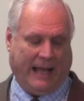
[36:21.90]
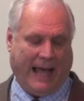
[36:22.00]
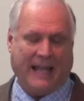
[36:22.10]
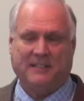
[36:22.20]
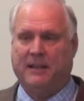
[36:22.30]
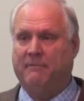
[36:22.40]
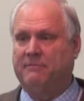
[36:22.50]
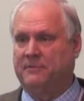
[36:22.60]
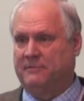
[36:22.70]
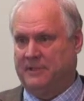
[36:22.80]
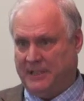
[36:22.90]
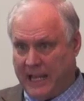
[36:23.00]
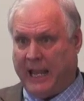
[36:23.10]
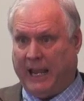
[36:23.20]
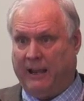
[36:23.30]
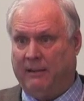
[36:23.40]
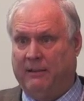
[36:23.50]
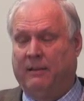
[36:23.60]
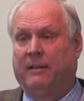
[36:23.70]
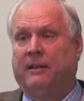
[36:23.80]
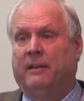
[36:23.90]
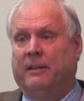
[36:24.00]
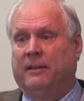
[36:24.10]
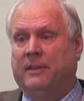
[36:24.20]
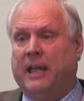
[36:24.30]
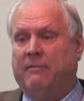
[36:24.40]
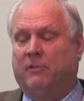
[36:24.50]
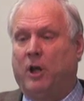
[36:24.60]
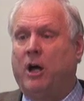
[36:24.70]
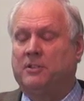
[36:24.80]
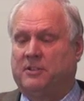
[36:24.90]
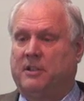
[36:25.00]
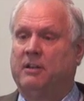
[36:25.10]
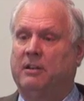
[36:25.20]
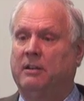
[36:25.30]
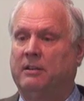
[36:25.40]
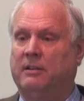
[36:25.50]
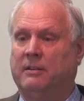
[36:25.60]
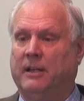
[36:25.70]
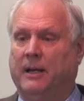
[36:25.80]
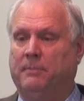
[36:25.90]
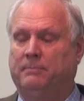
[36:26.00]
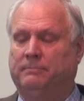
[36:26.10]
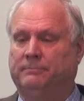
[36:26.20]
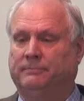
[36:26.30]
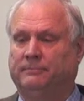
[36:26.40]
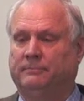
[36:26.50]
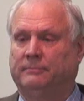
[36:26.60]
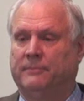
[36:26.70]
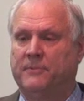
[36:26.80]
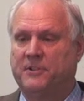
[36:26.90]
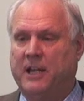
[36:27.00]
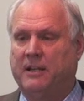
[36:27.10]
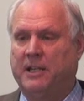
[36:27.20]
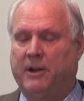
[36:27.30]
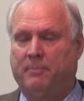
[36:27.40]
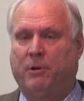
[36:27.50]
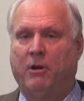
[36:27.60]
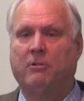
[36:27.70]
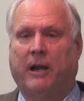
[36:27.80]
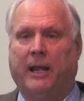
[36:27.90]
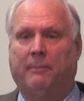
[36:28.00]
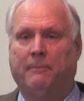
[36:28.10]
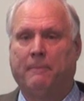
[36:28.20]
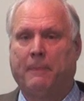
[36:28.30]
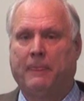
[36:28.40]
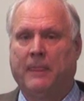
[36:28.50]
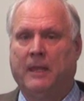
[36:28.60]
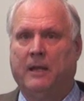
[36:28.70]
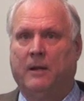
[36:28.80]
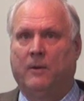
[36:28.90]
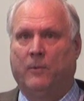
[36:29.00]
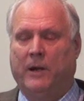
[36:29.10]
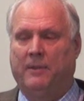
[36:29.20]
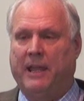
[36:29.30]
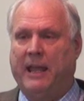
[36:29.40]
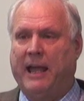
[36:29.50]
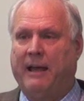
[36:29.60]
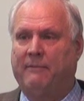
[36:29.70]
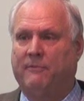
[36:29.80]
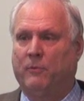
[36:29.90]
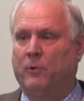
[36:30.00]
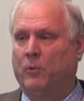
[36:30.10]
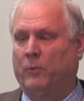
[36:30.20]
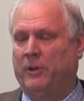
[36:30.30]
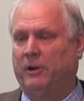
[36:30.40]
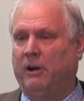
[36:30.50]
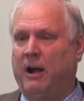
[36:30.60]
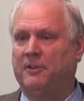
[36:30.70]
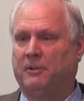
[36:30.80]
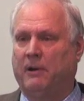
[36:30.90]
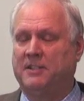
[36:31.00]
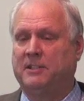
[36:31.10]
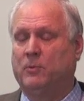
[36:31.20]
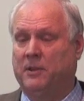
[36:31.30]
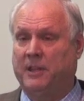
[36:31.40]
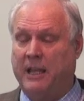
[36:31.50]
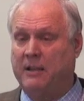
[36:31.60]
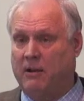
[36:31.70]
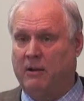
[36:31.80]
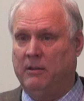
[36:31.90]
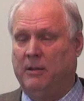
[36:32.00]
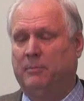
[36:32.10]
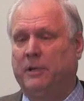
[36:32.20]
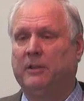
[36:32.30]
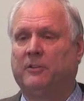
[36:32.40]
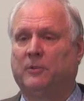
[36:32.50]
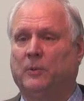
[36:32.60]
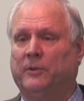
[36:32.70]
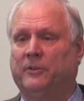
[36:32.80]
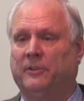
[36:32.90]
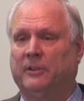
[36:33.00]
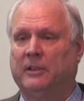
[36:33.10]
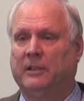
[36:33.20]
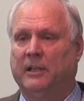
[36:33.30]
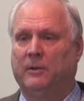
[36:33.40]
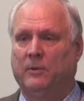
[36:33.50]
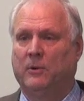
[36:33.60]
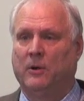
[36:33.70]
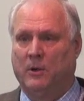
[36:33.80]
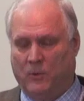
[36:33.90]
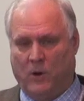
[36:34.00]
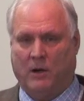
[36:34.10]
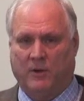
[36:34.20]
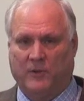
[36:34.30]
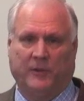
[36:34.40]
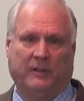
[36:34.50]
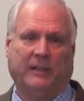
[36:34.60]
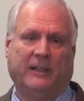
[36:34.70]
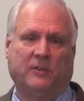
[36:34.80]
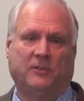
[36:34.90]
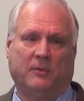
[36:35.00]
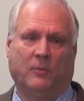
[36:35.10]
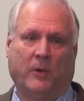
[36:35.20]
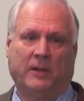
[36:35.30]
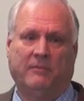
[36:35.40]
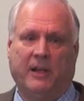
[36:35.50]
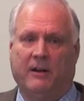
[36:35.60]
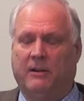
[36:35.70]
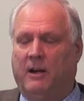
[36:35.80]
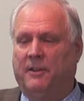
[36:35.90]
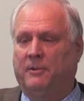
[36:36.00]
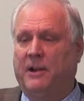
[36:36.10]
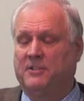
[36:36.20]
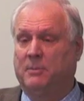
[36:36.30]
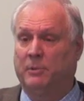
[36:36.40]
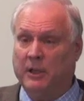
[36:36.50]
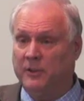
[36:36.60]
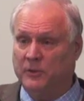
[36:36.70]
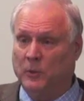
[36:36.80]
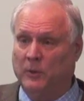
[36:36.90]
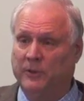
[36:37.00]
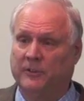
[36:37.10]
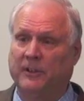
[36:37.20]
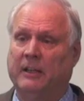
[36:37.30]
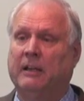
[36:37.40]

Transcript: as of today, they've launched a secondary program where they're authorizing what they call umbrella schools. And Walkersville is one of their authorized umbrella schools.